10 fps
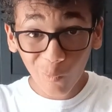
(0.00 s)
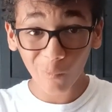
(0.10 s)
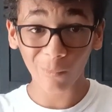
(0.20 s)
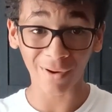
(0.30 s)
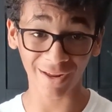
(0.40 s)

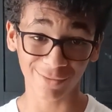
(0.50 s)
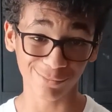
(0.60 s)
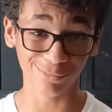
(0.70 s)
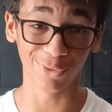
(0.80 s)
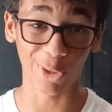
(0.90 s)

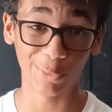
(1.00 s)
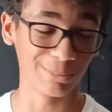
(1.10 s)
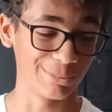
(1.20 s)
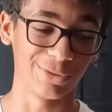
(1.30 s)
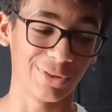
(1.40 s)
mind
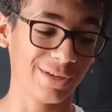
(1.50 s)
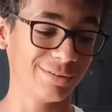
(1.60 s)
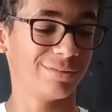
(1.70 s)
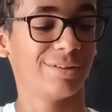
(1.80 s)
blowing, bro. That